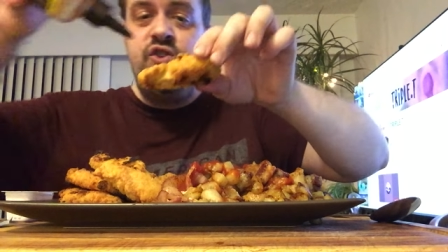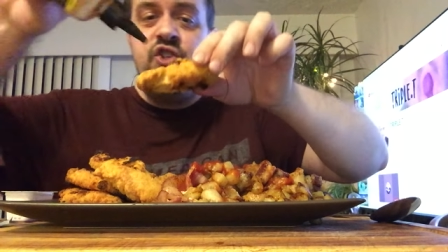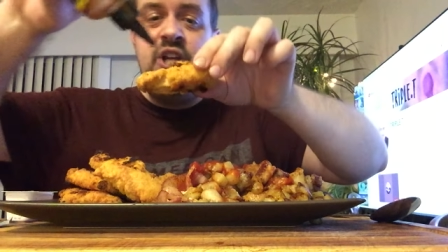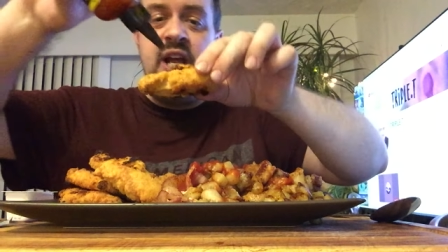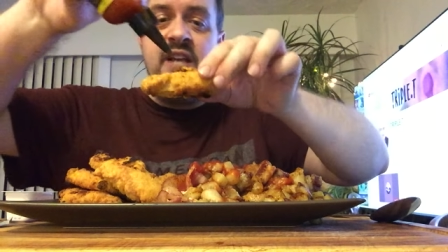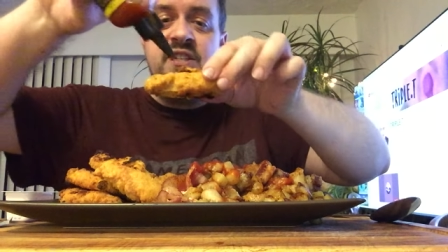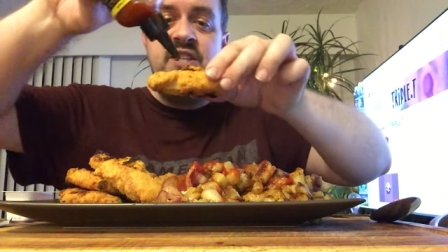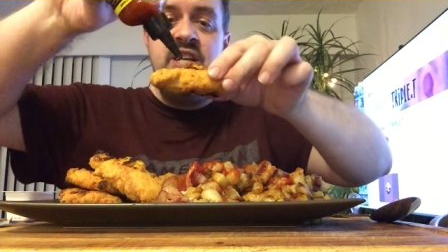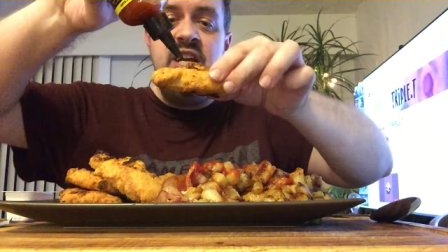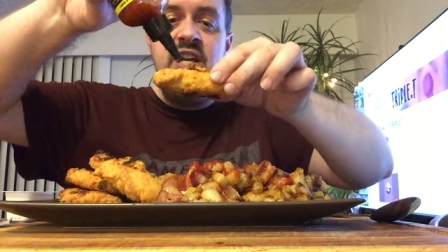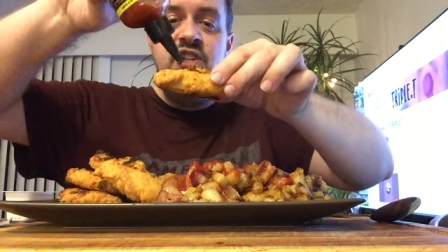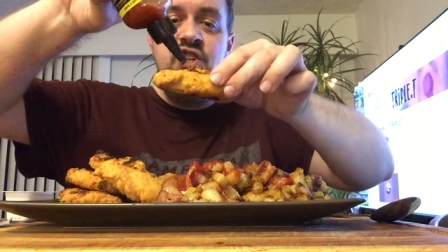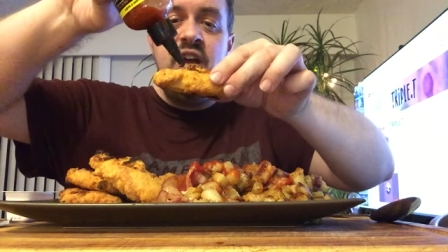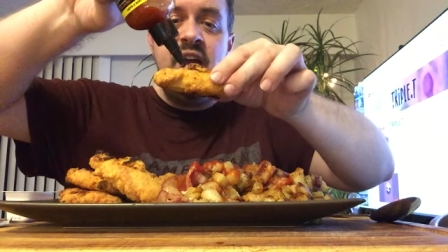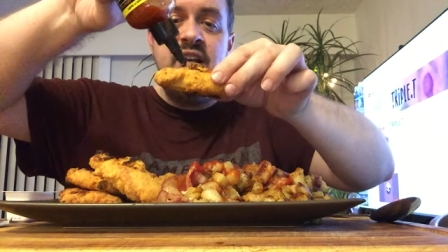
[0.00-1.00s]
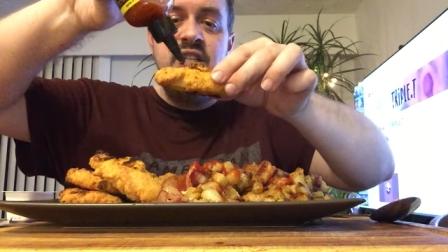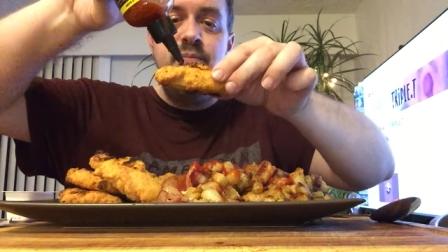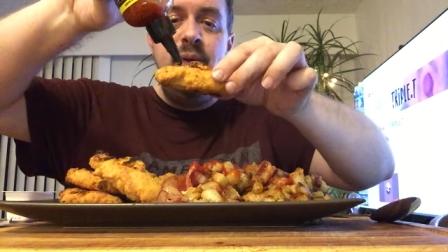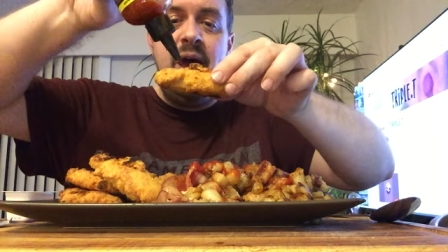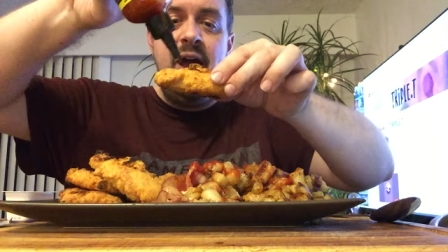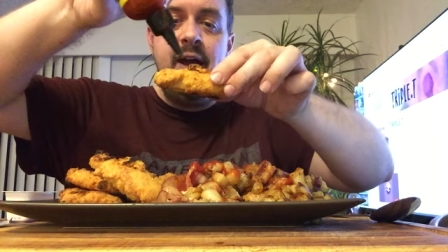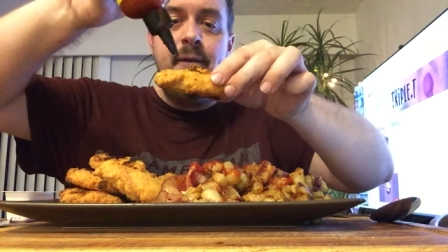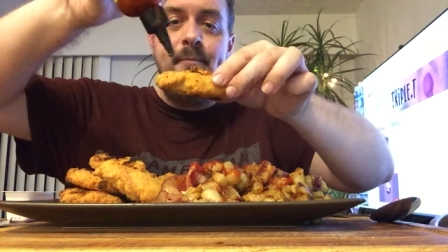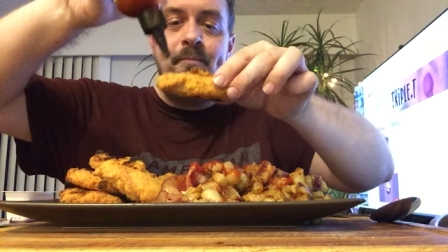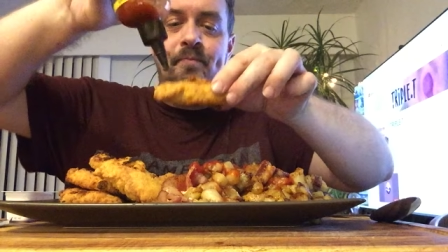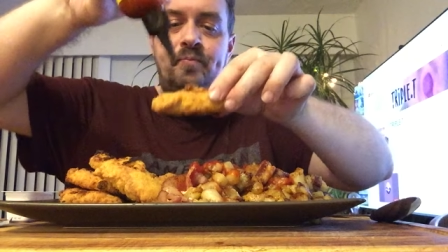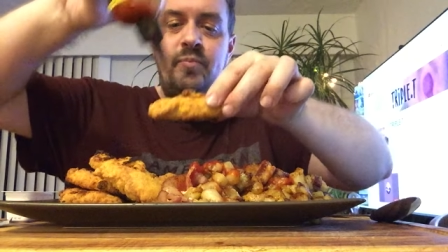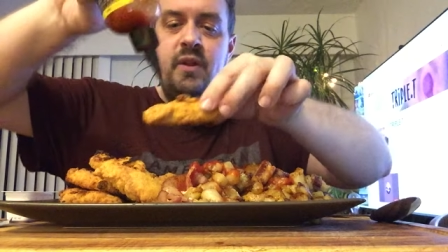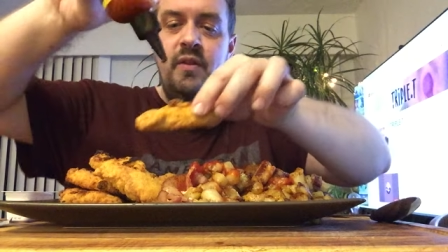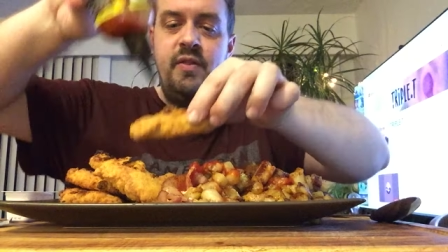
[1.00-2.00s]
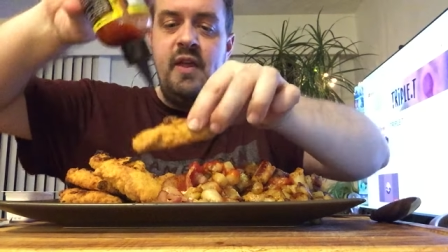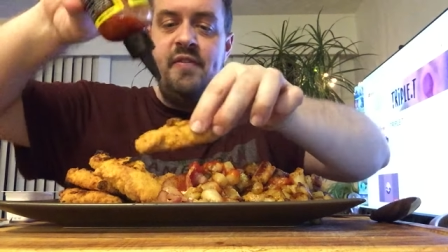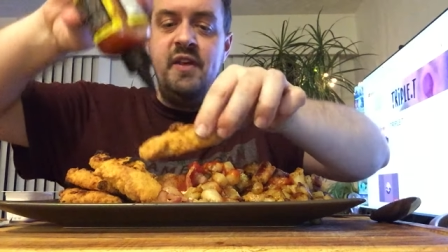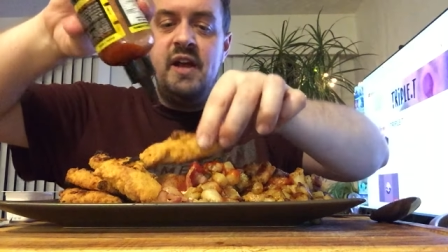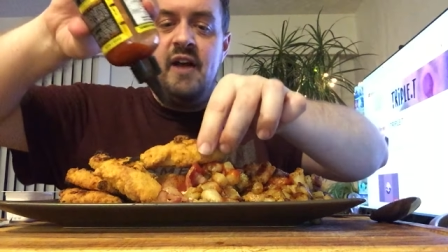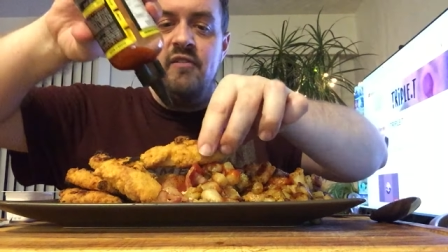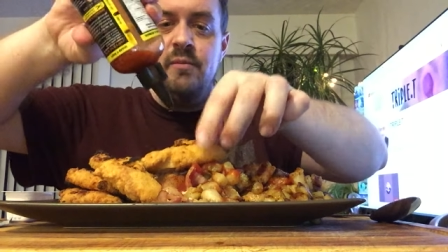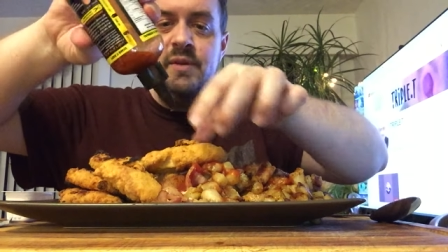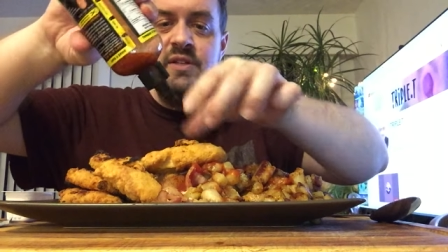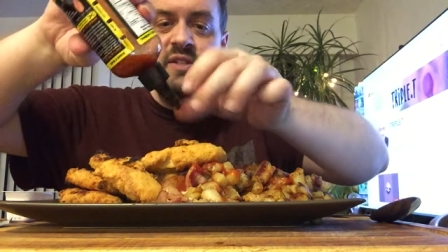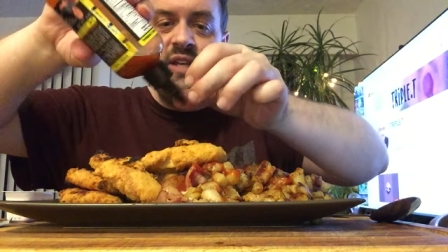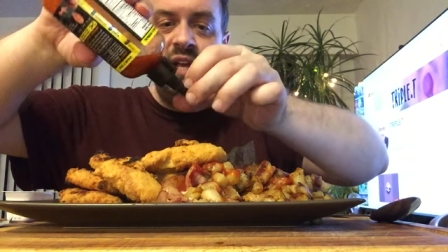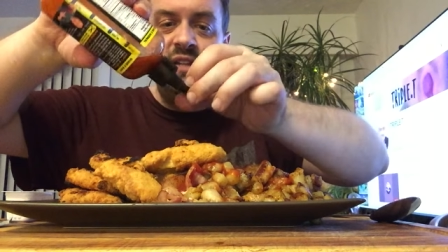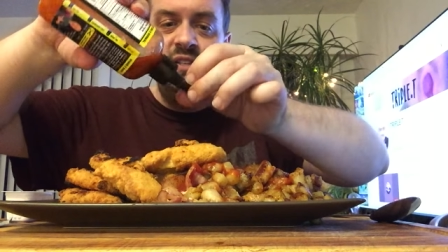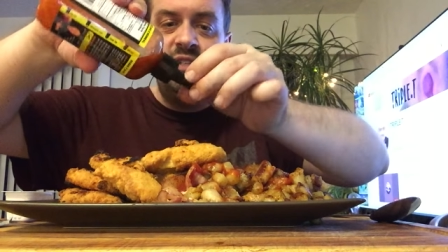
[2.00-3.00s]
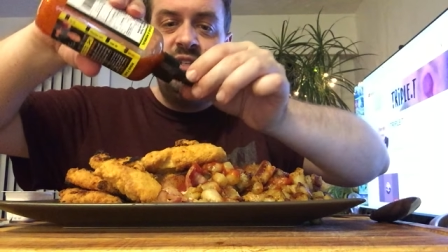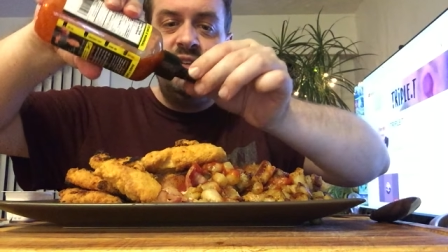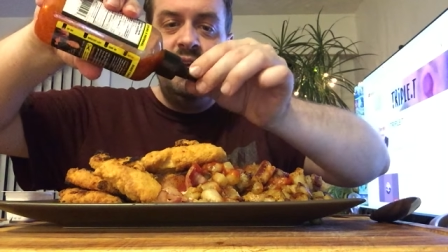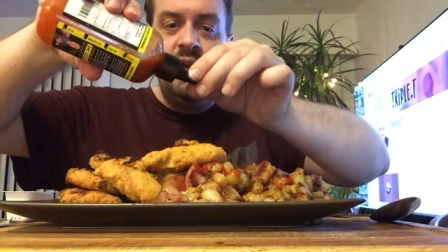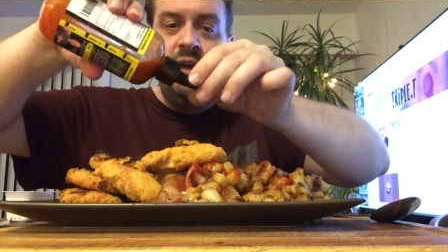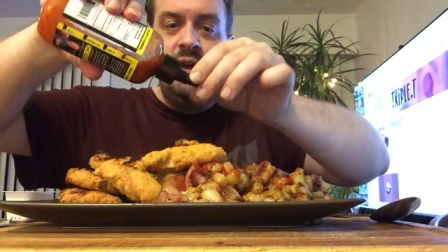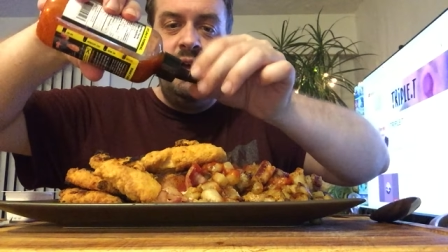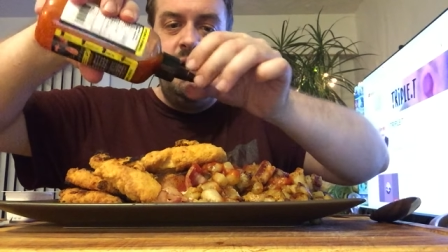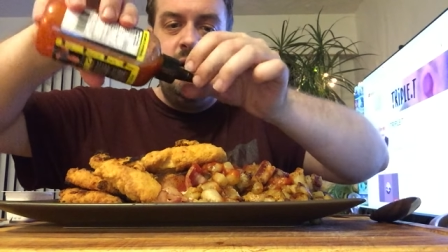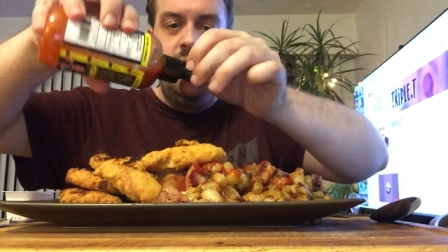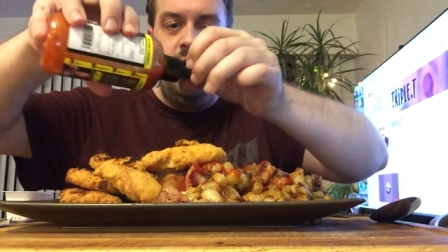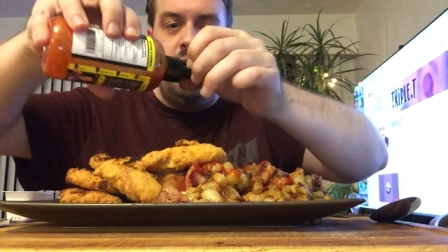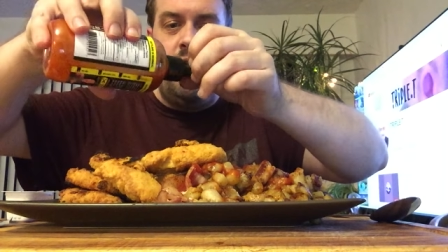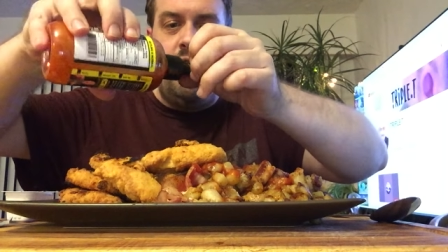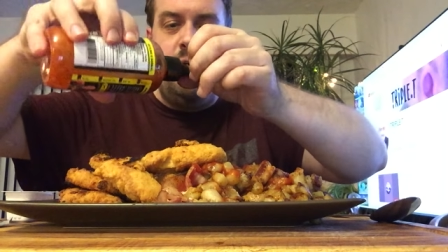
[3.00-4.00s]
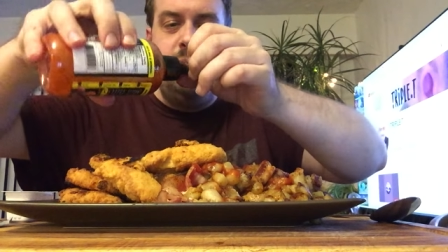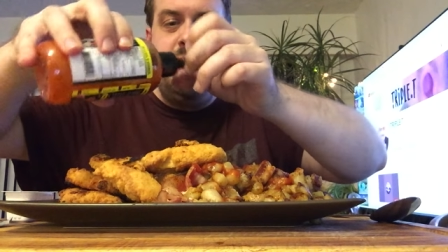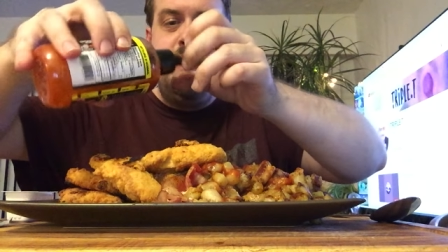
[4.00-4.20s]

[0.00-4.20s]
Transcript: GST checks back that the government sends all